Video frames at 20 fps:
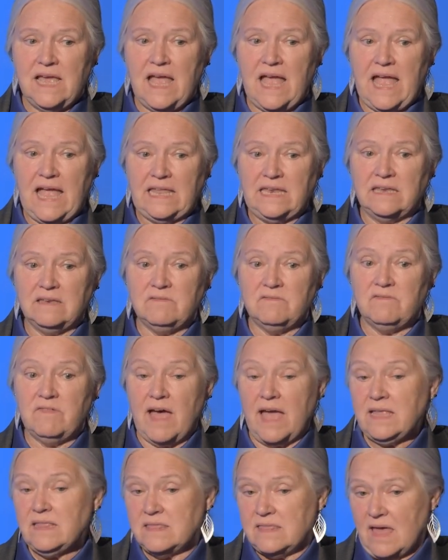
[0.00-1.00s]
and
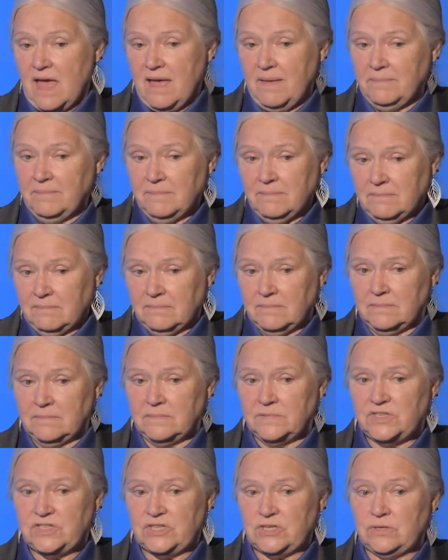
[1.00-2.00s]
invite them
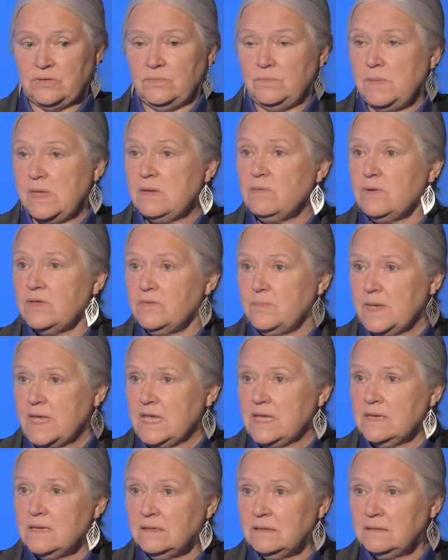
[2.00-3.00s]
to meet with
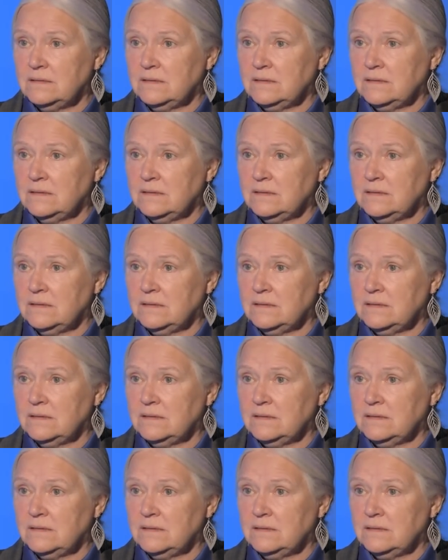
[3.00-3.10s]
me,